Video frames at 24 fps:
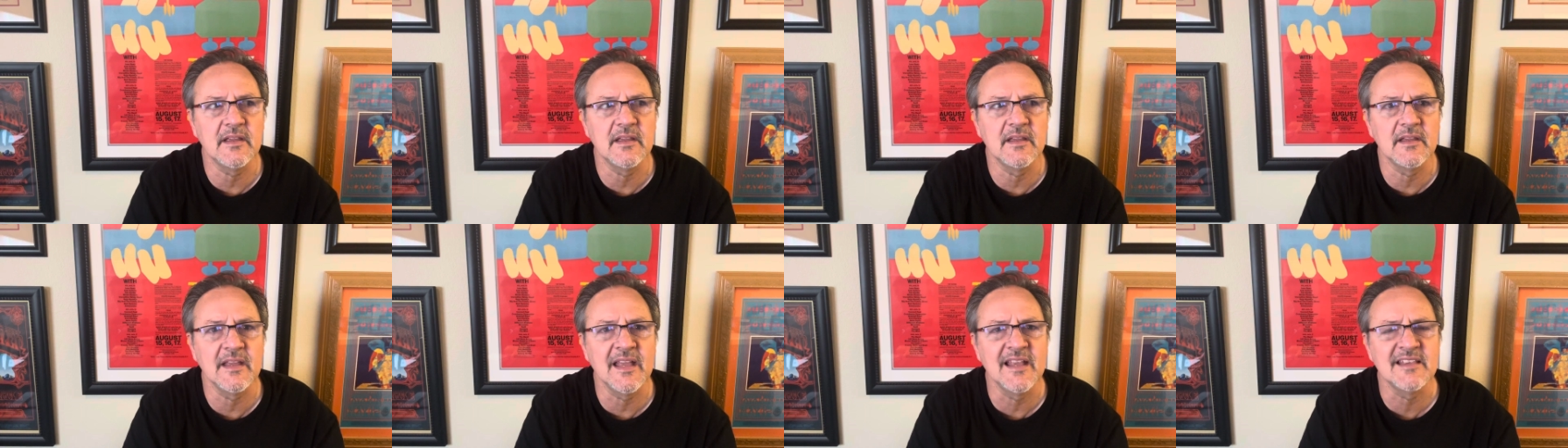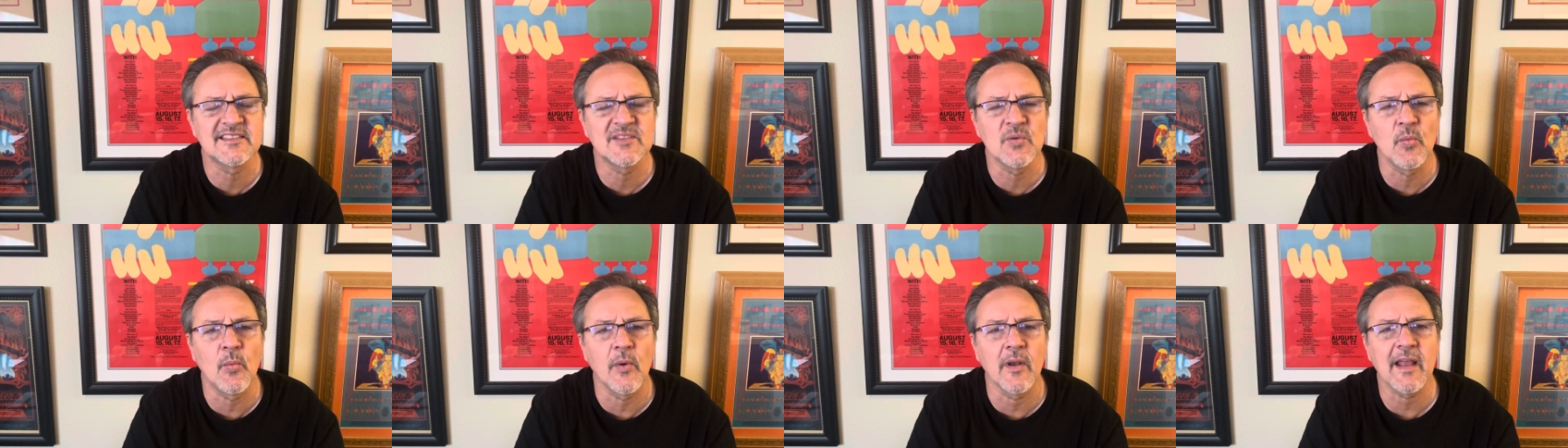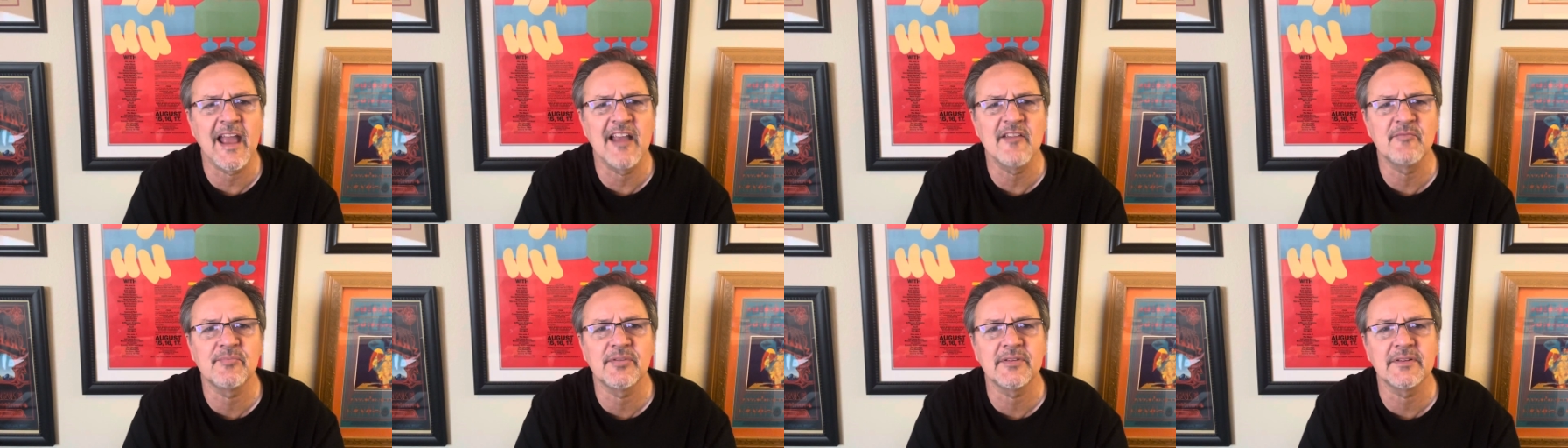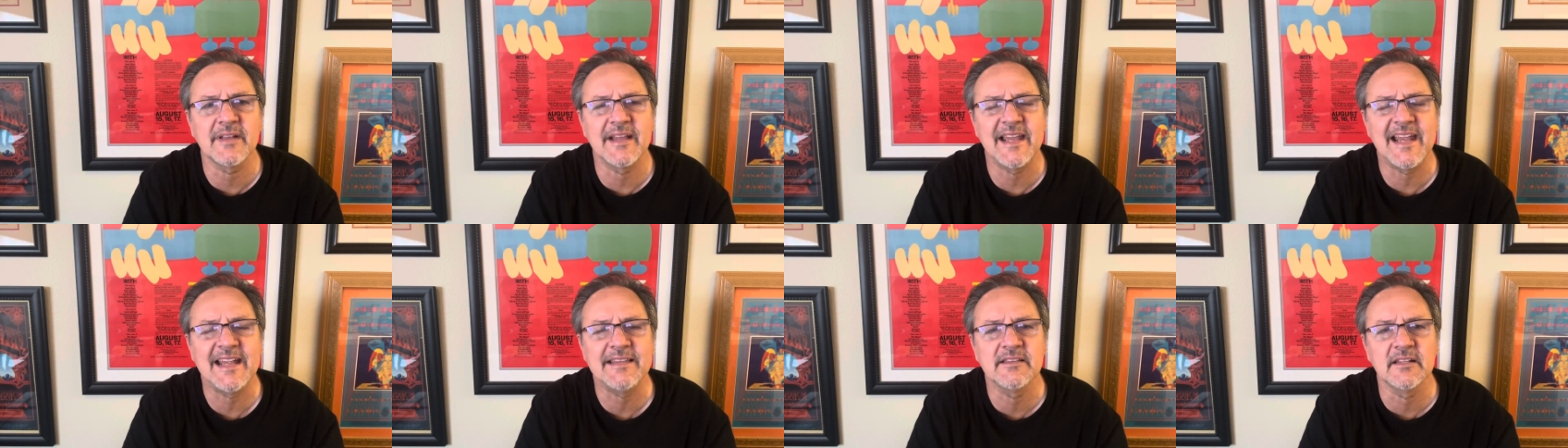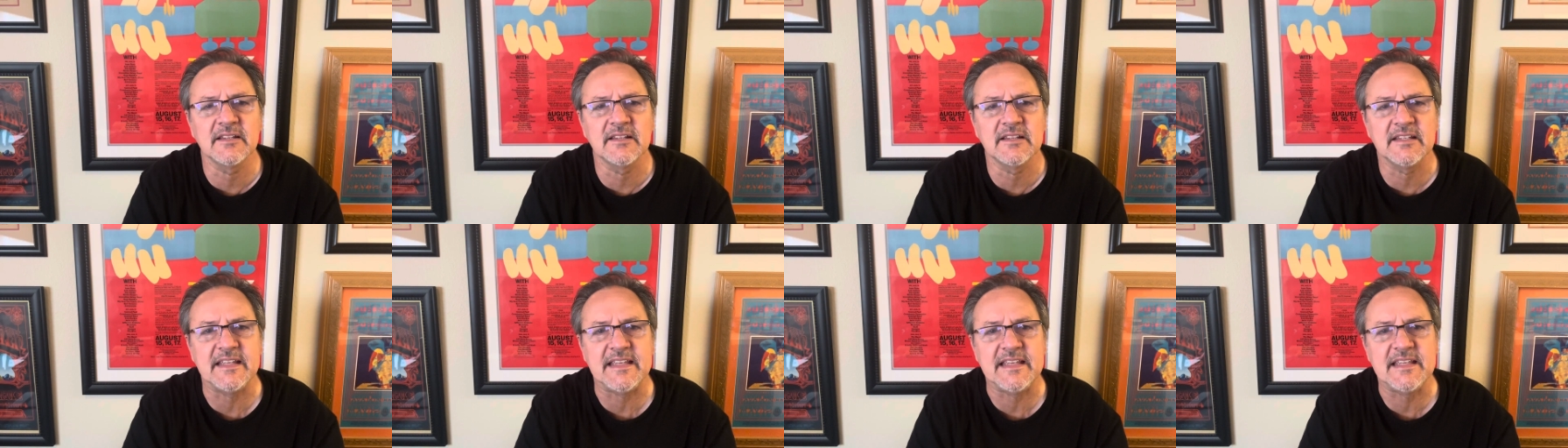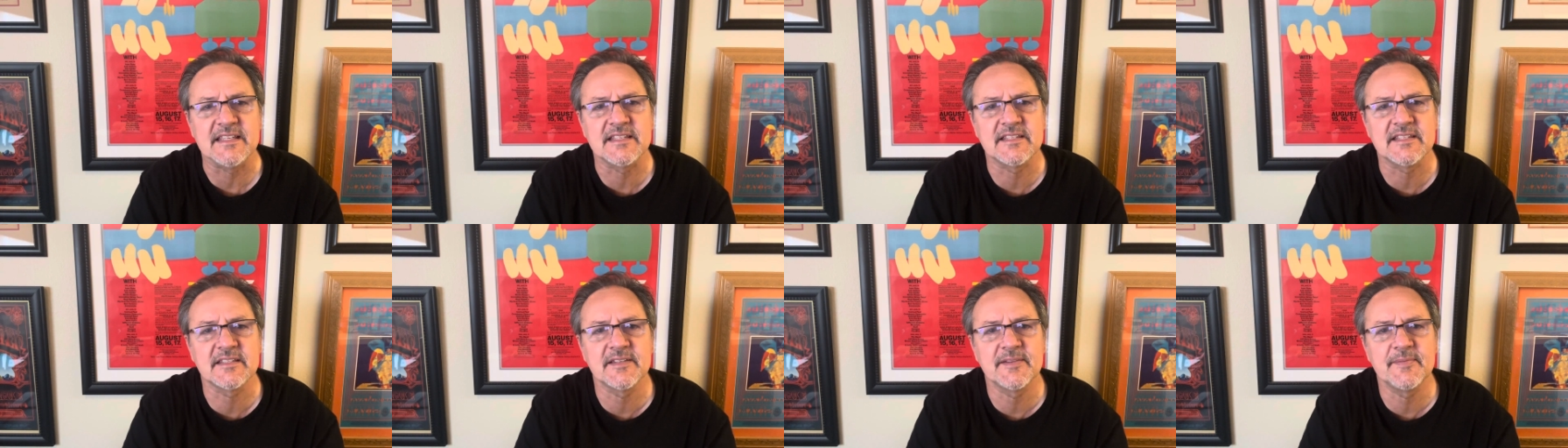It's the one I have played the
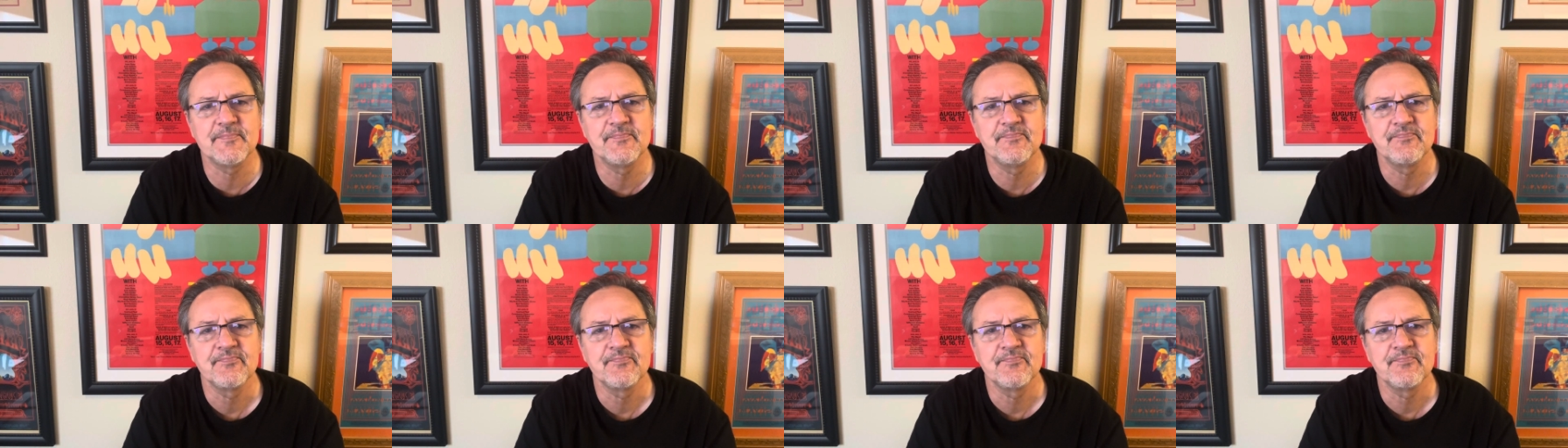least.